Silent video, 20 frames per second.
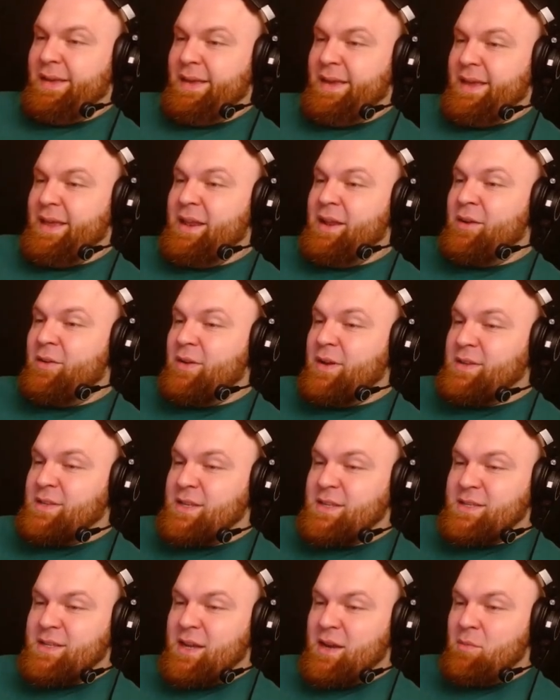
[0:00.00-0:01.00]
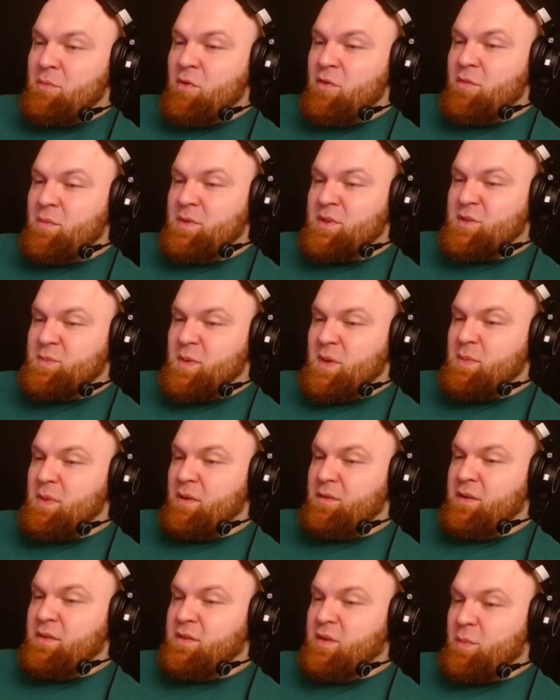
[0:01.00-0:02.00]
it increases their movement speed
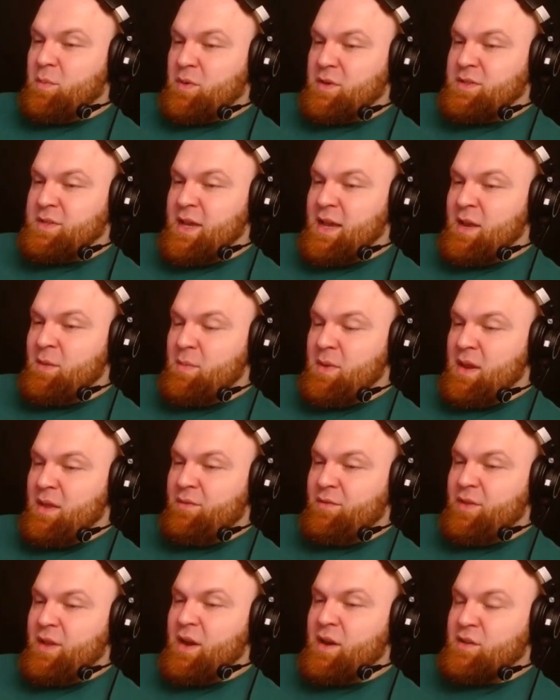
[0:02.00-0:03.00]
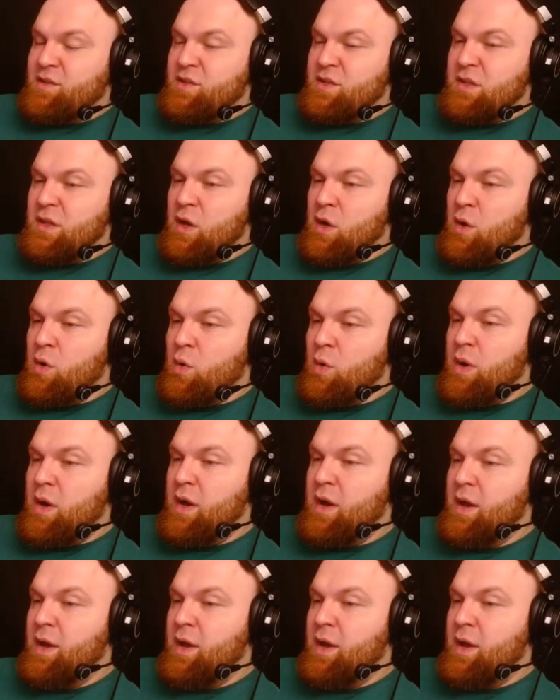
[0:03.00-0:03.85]
by 50%, but if they're slow,